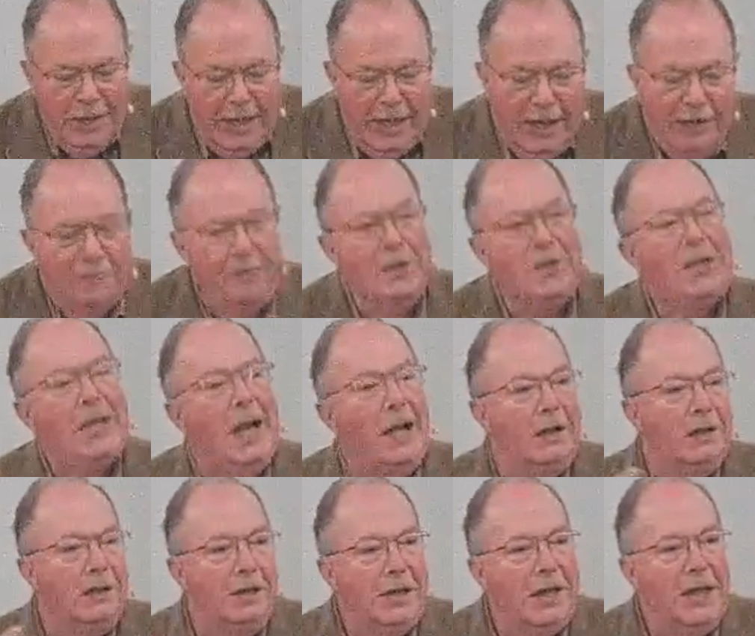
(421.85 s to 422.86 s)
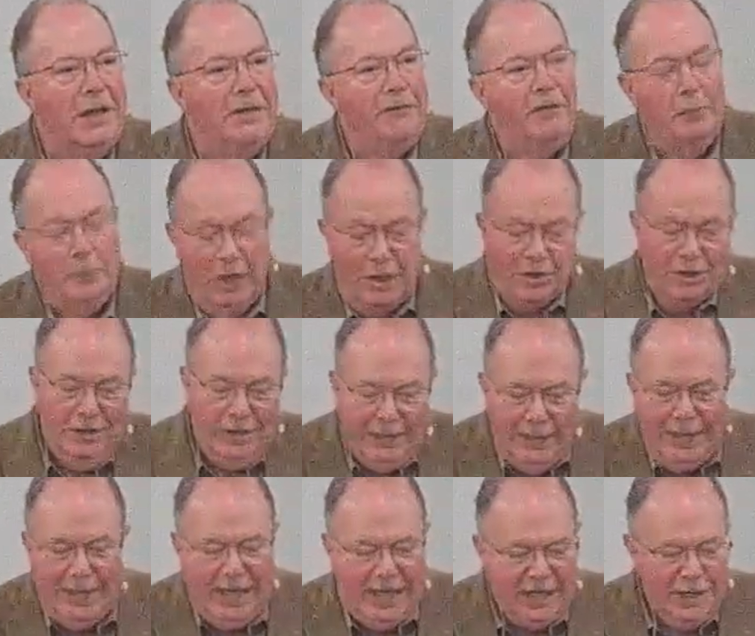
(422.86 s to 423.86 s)
guy for scholarly information in
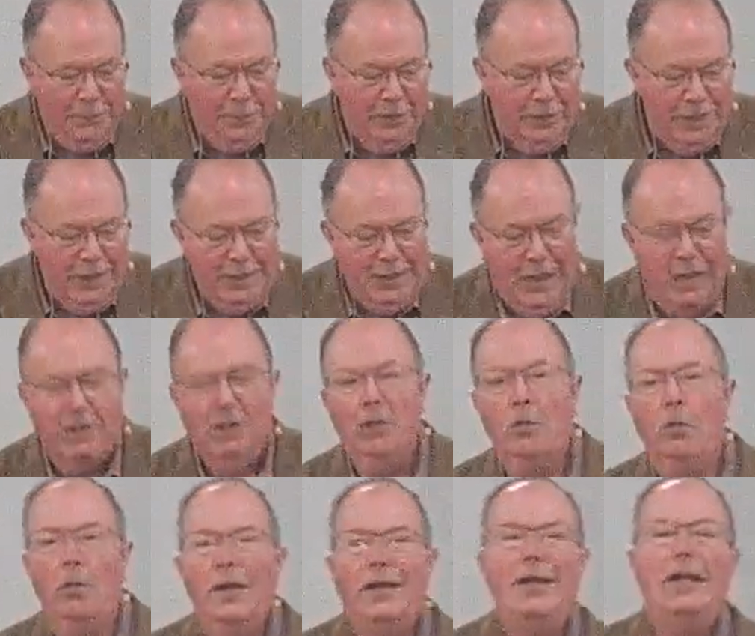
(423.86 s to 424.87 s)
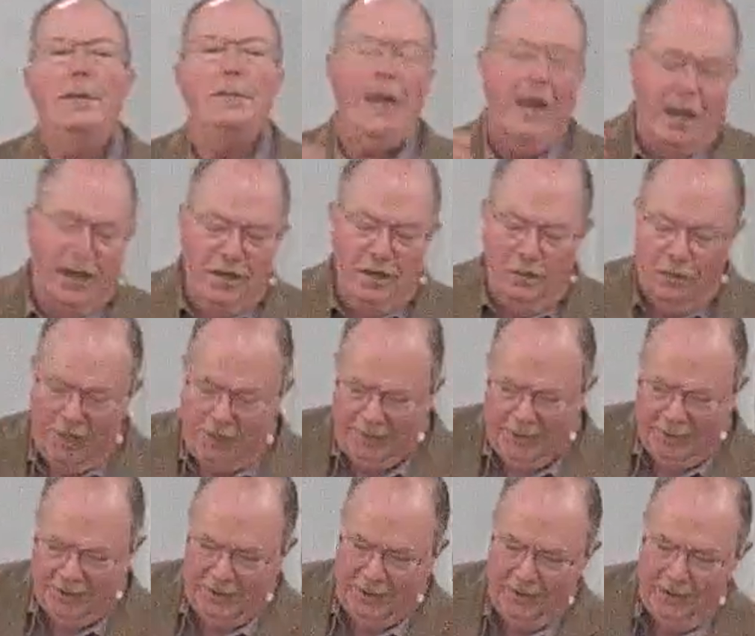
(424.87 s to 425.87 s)
the gospel is Dr. William
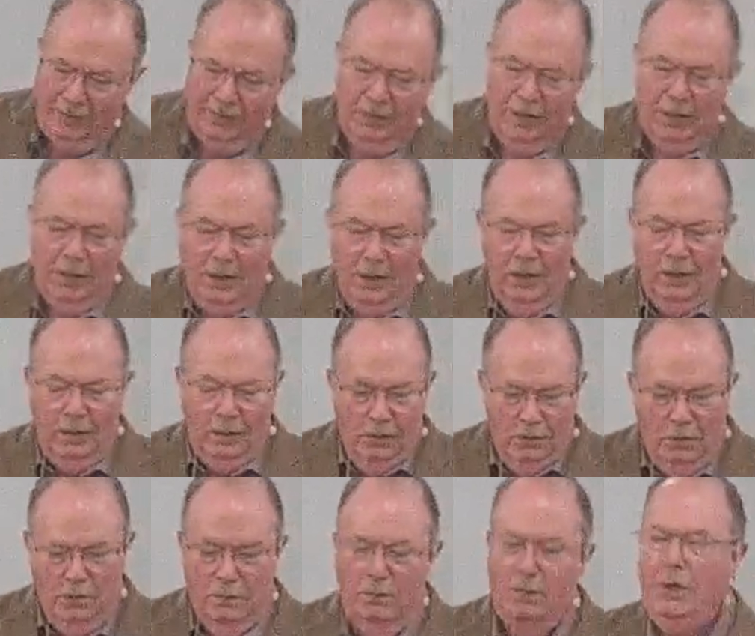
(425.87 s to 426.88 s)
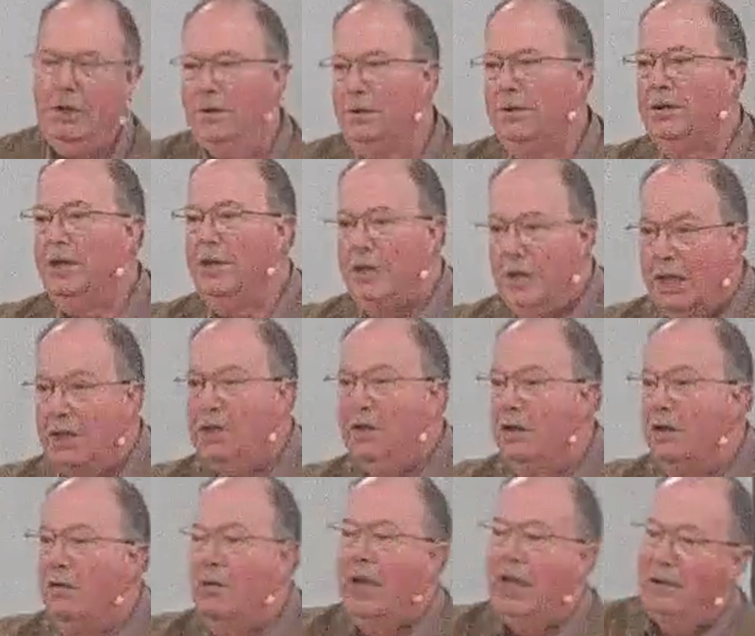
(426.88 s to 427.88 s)
Hendriksen, who used to teach
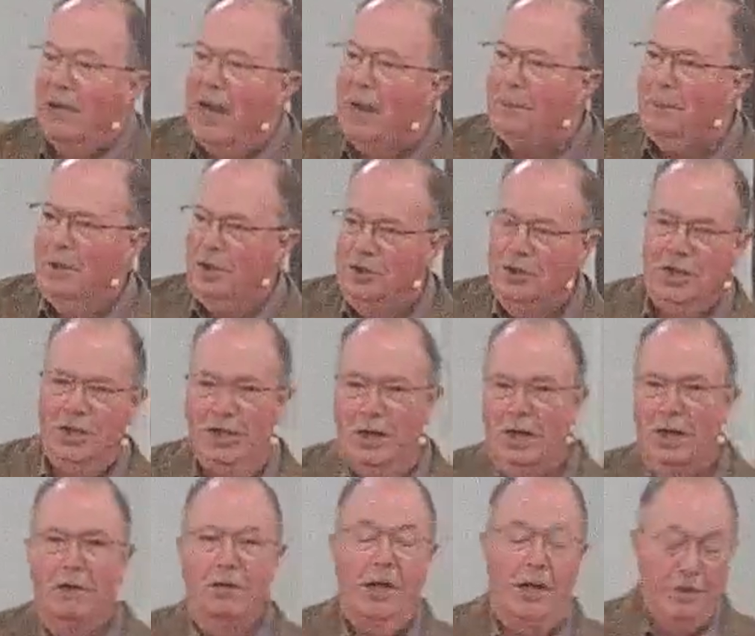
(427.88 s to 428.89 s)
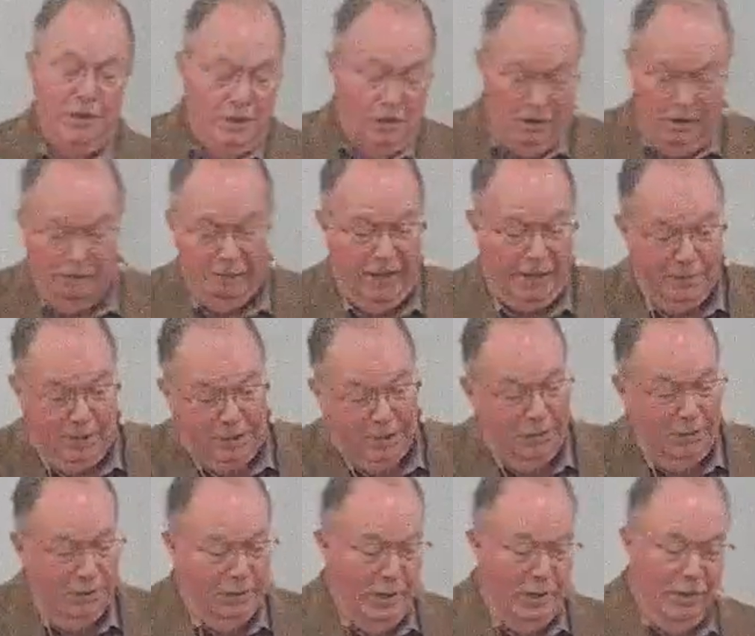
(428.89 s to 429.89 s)
in Grand Rapids a generation or maybe it's
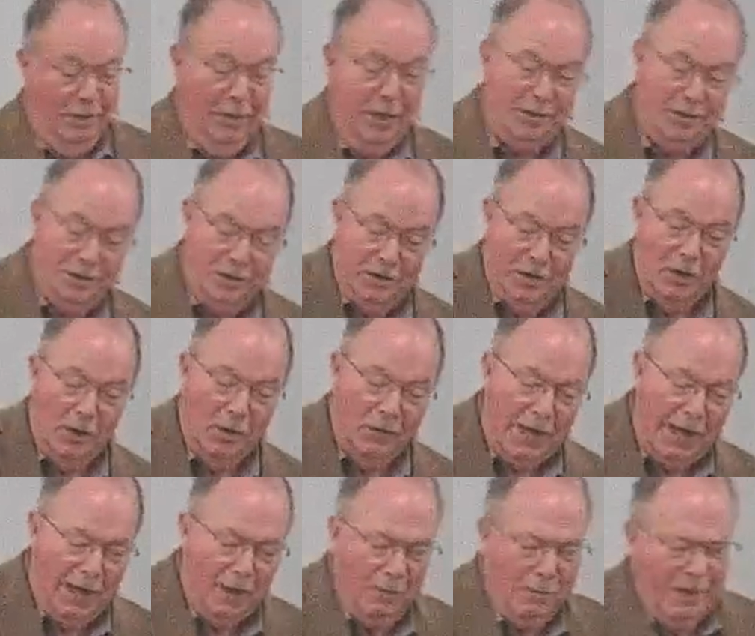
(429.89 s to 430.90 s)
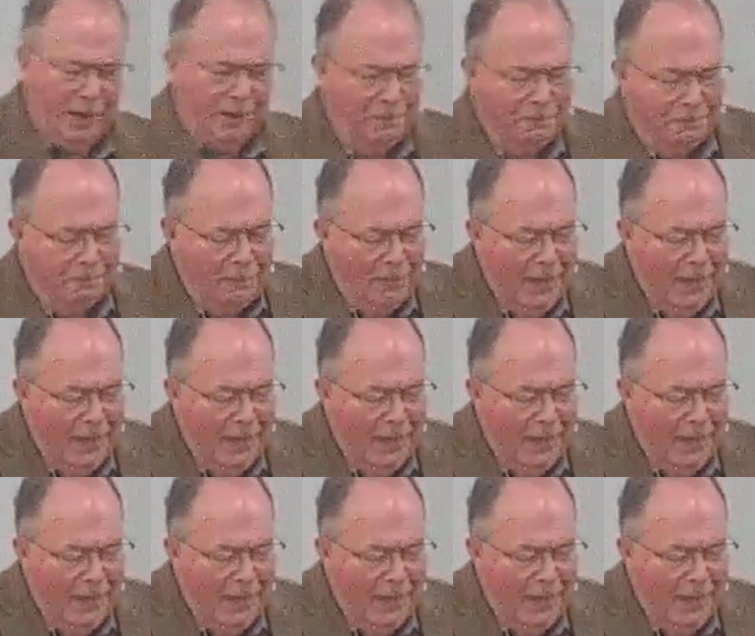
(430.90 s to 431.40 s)
two generations ago now, but.